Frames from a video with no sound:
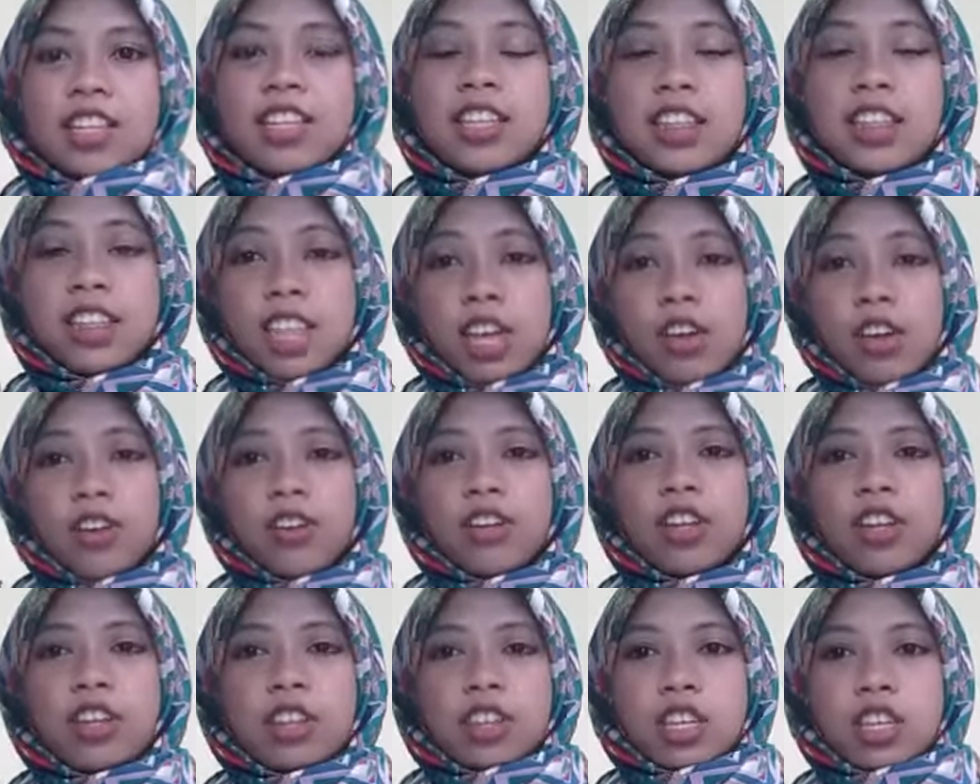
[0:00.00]
The
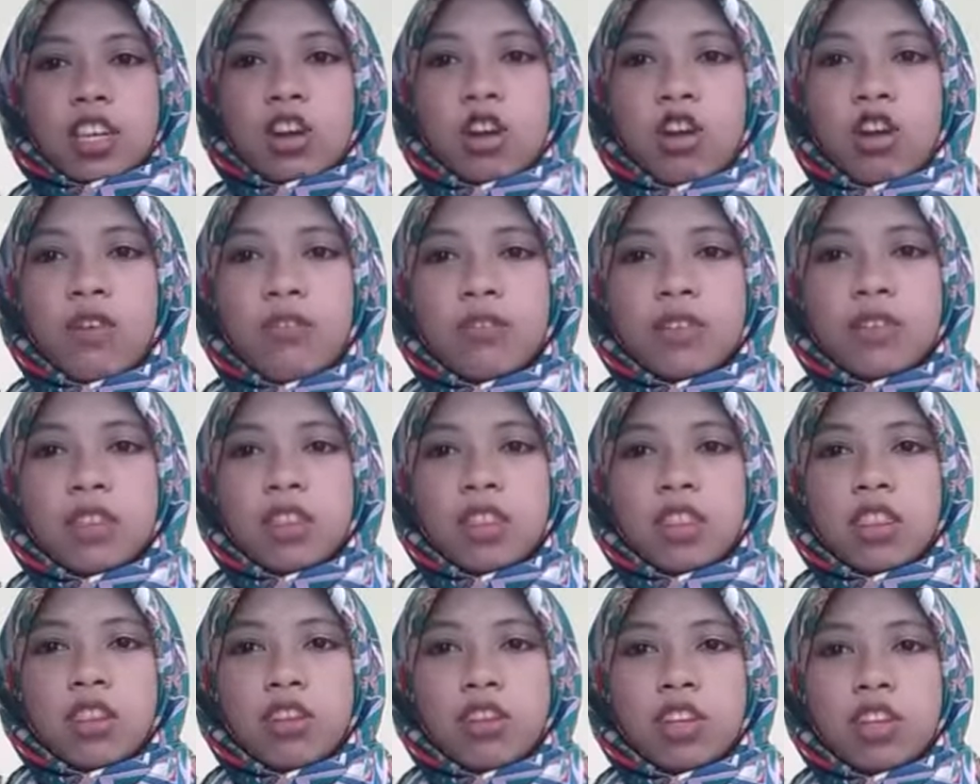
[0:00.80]
territory of
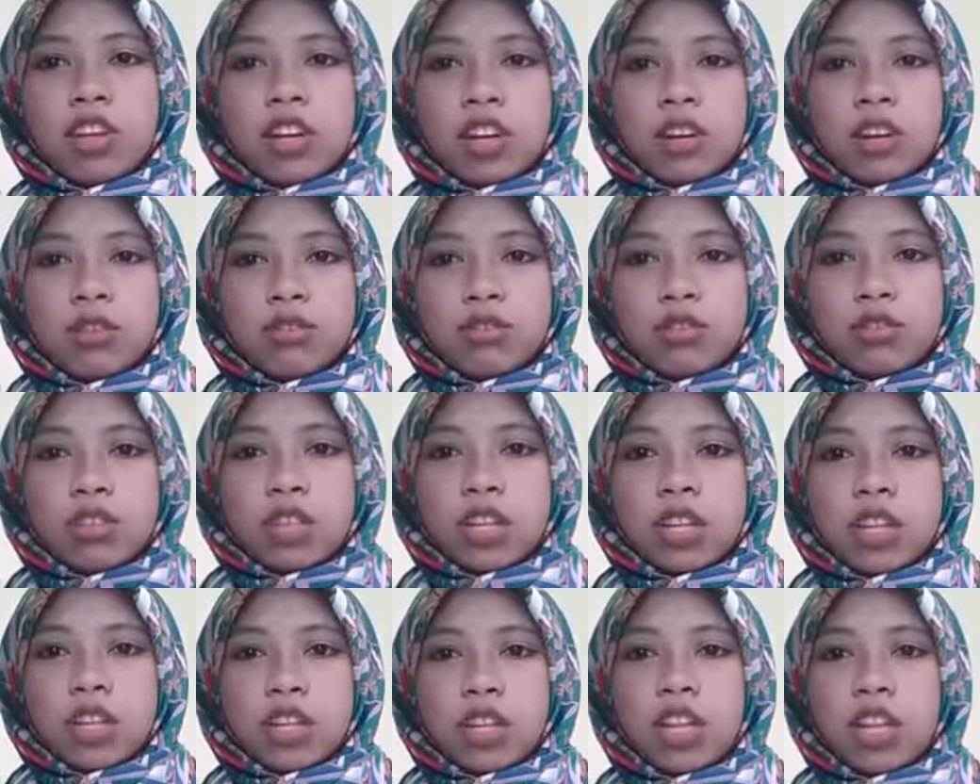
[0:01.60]
another
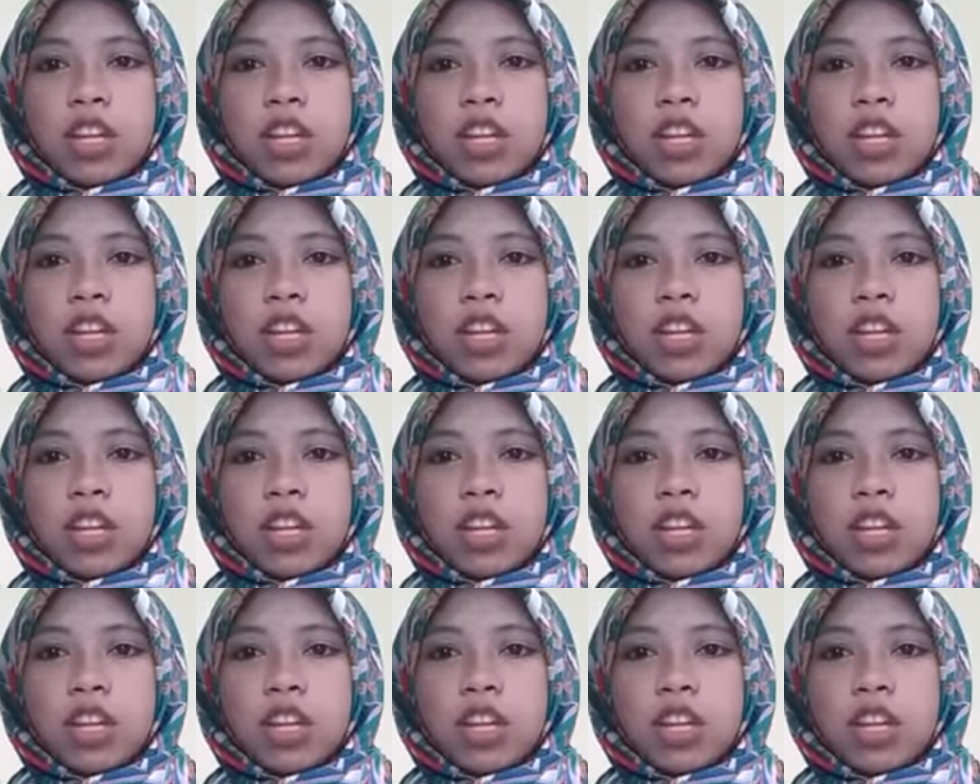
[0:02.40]
country,